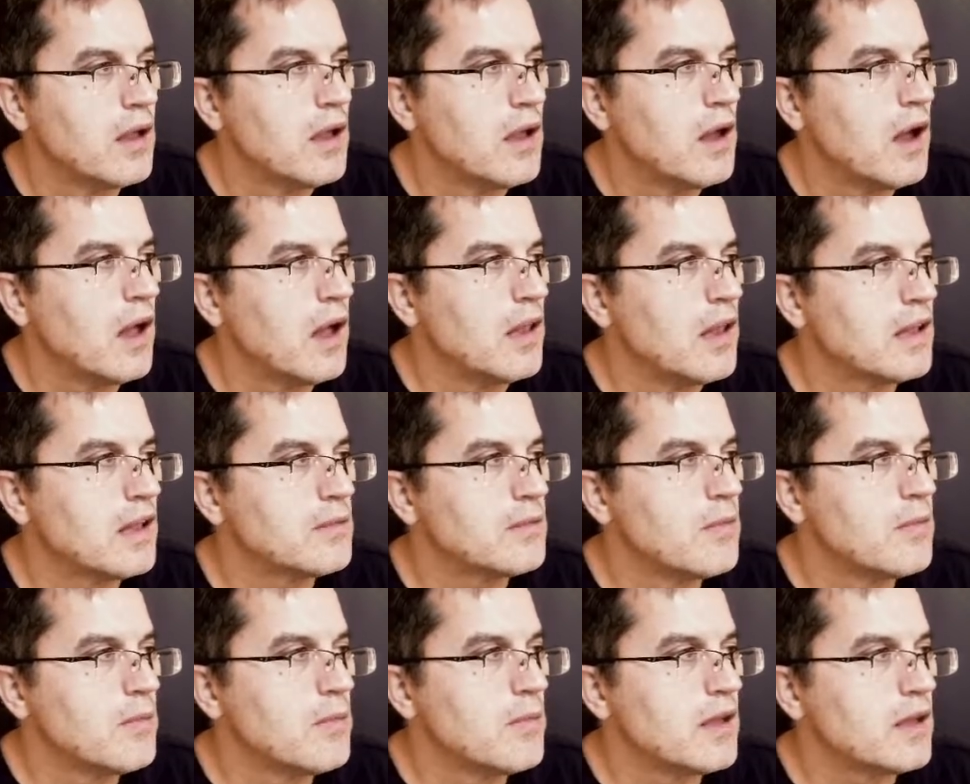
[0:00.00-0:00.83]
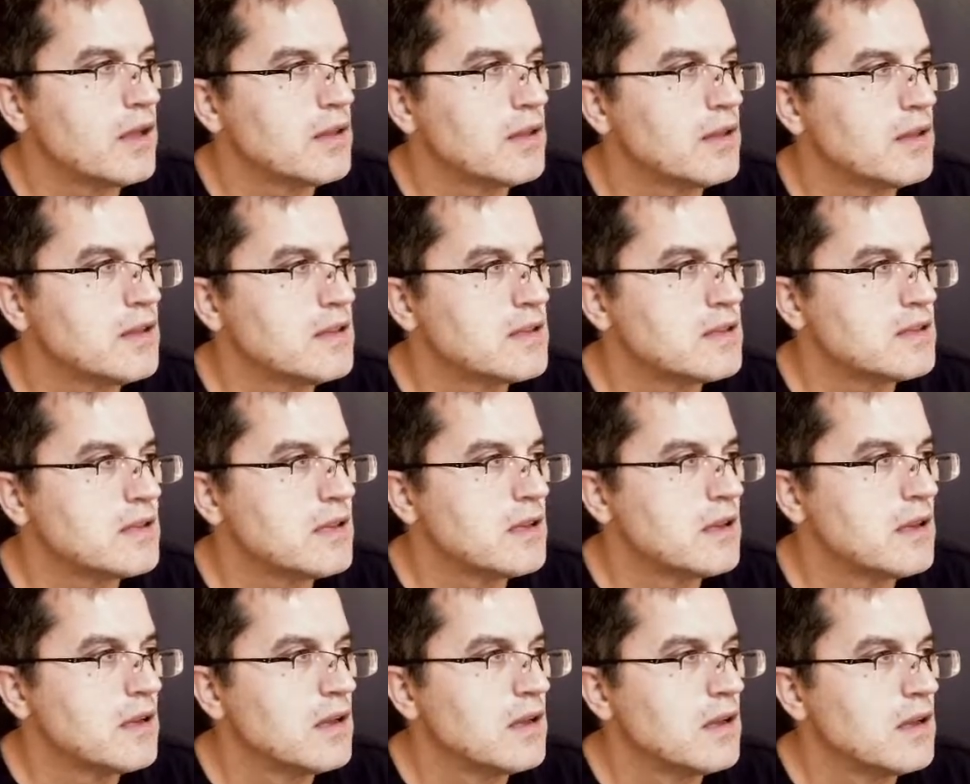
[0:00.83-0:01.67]
And let me make these
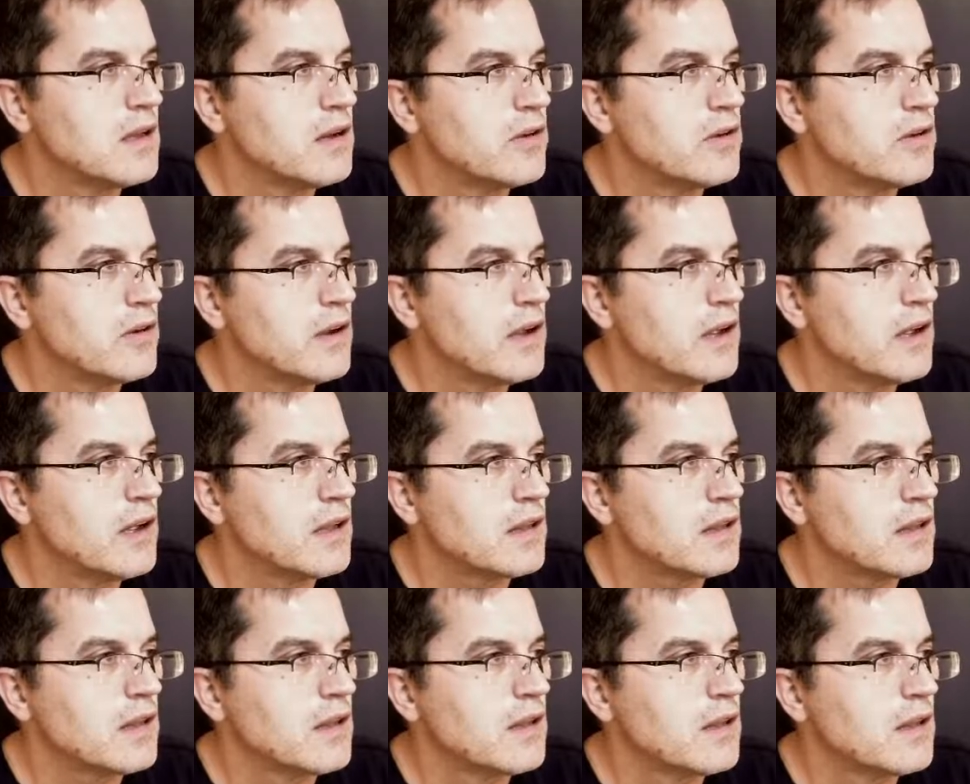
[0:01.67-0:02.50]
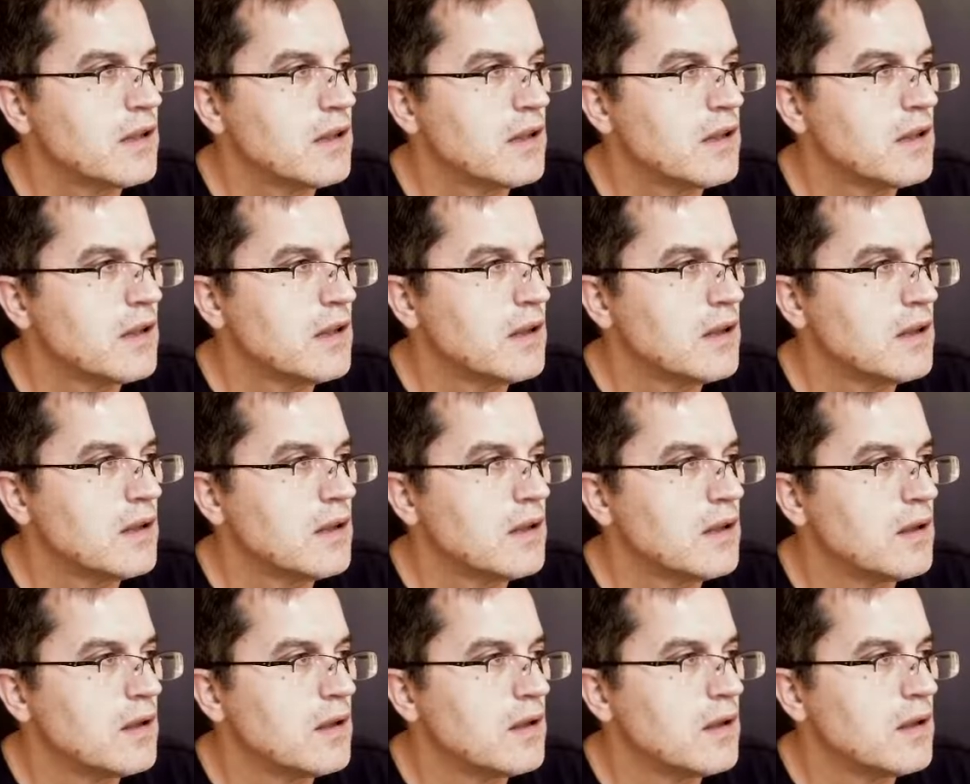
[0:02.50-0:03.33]
red
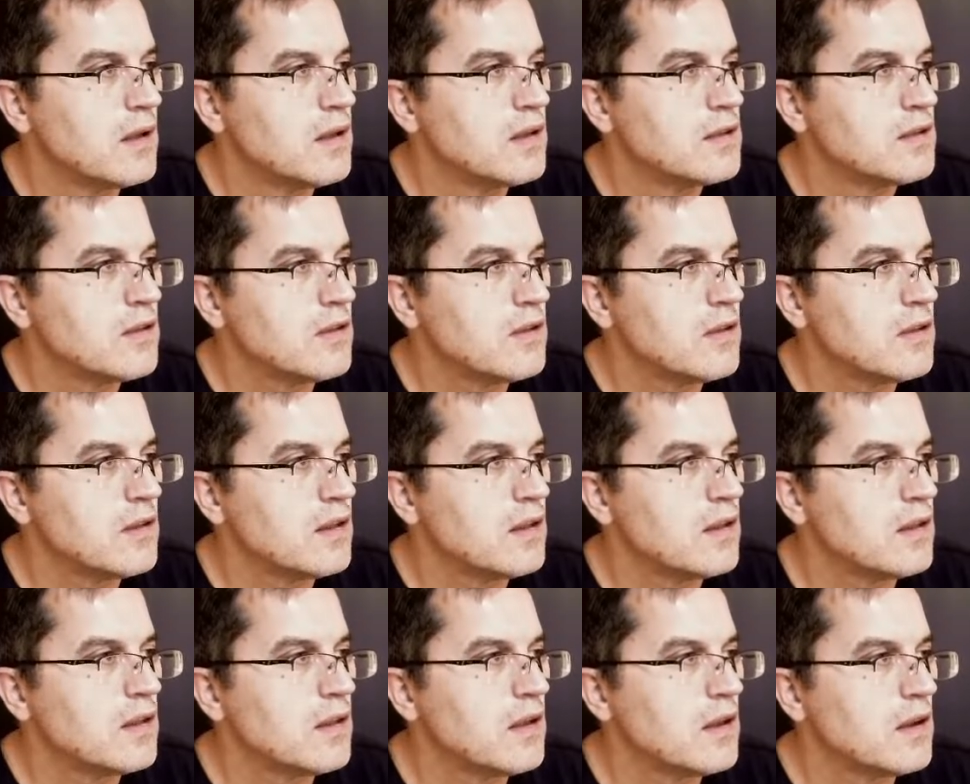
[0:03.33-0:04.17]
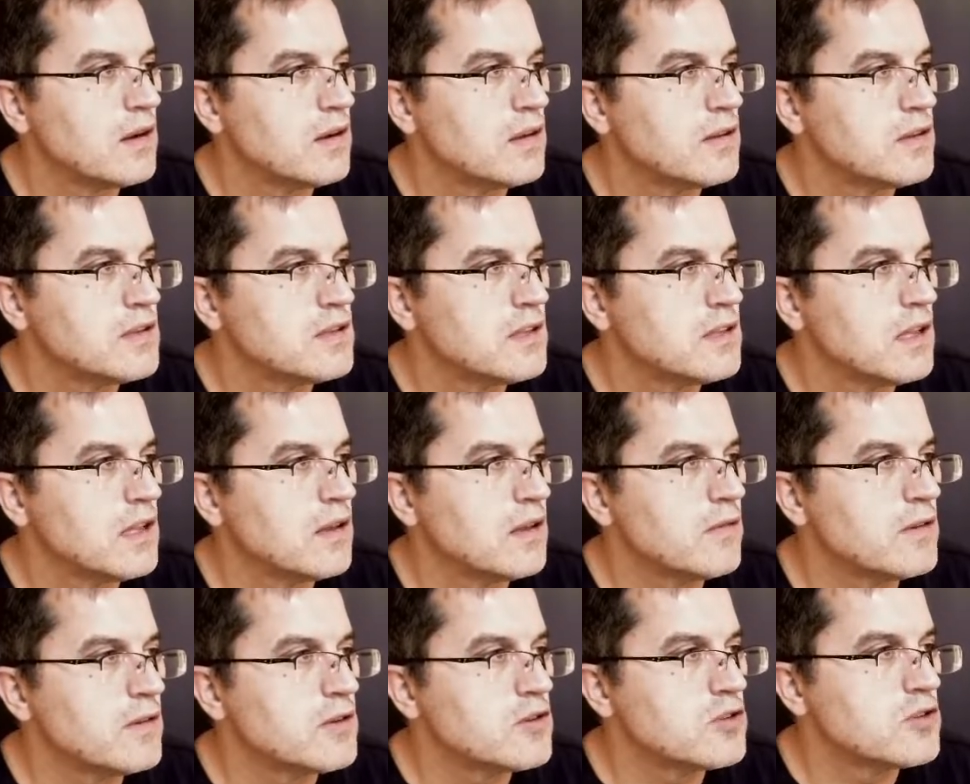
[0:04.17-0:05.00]
so that they are
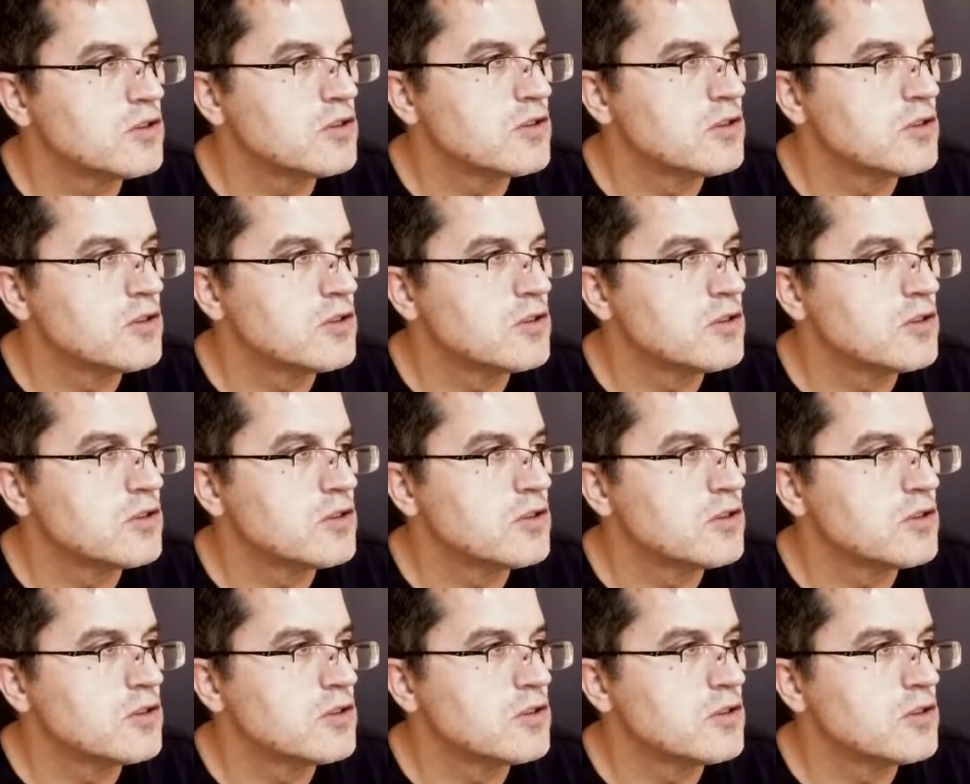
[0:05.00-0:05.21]
distinguished.